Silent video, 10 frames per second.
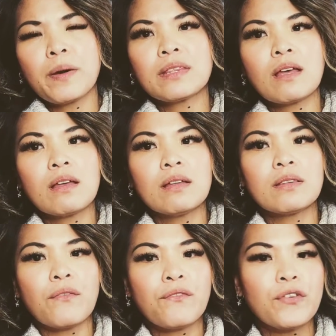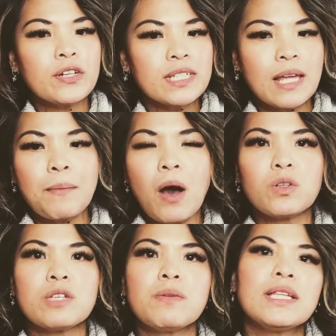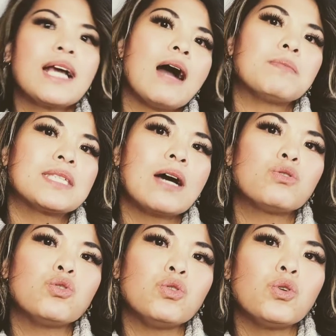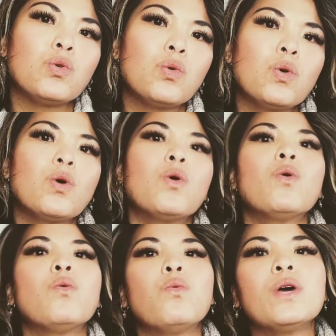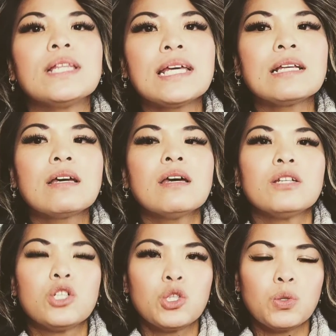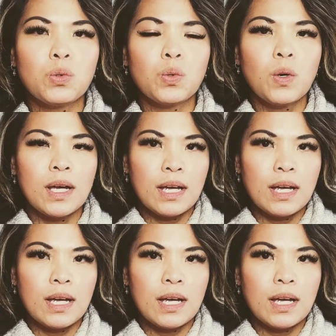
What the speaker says: But the first step ultimately comes down to you willing to